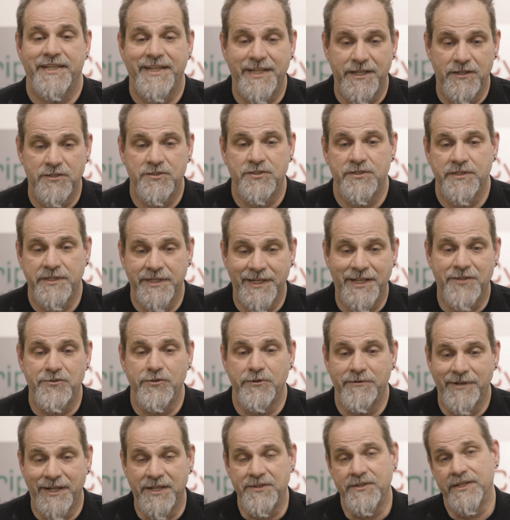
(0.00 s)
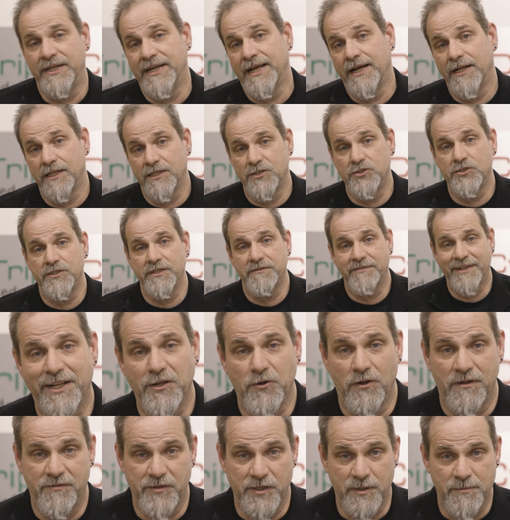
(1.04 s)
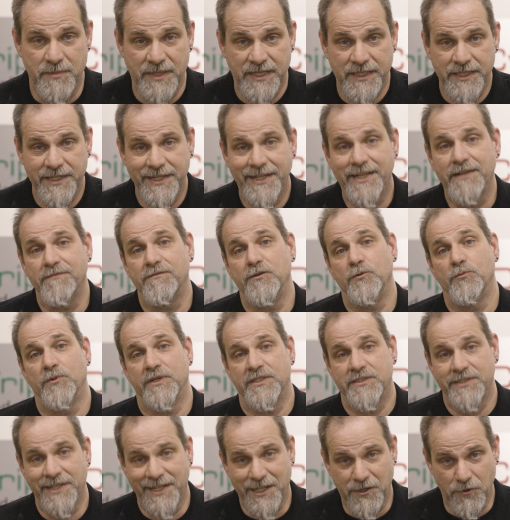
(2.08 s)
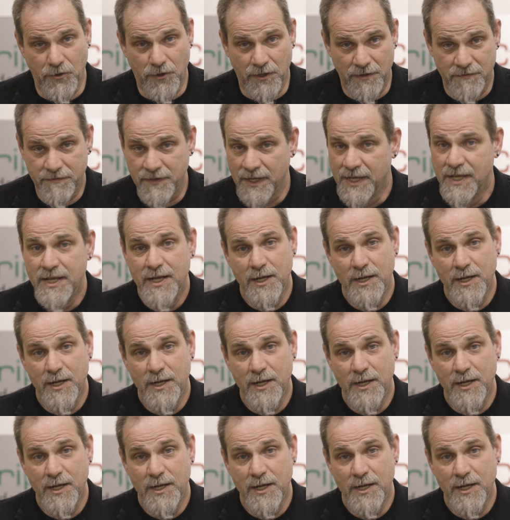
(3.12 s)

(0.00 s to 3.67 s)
such as, to use the analogy of solving a maze, if you want to solve